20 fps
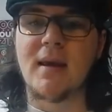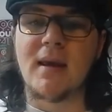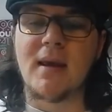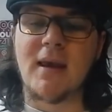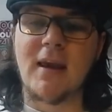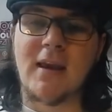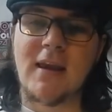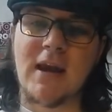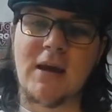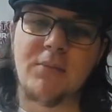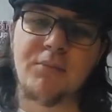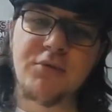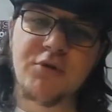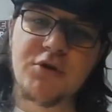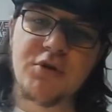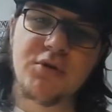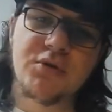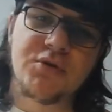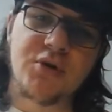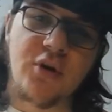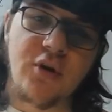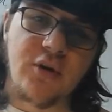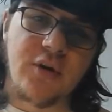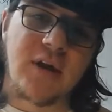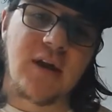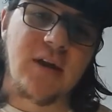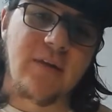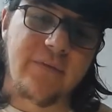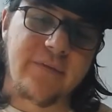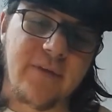It can produce
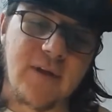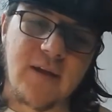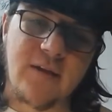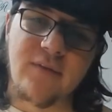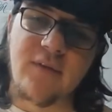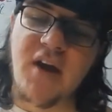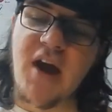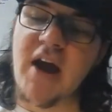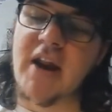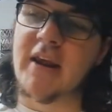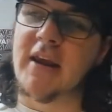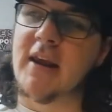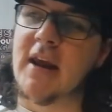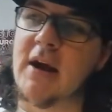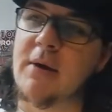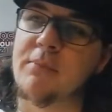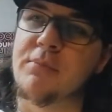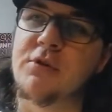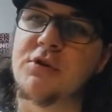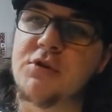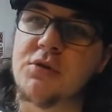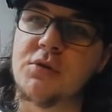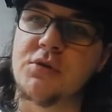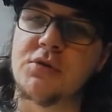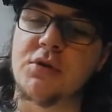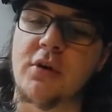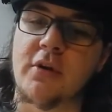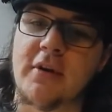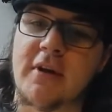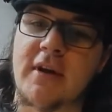okay flavour and it can produce
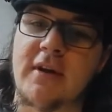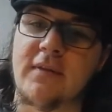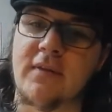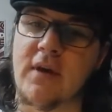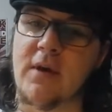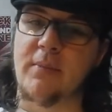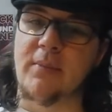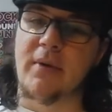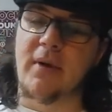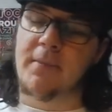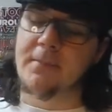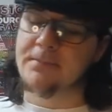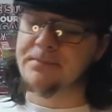okay vapour.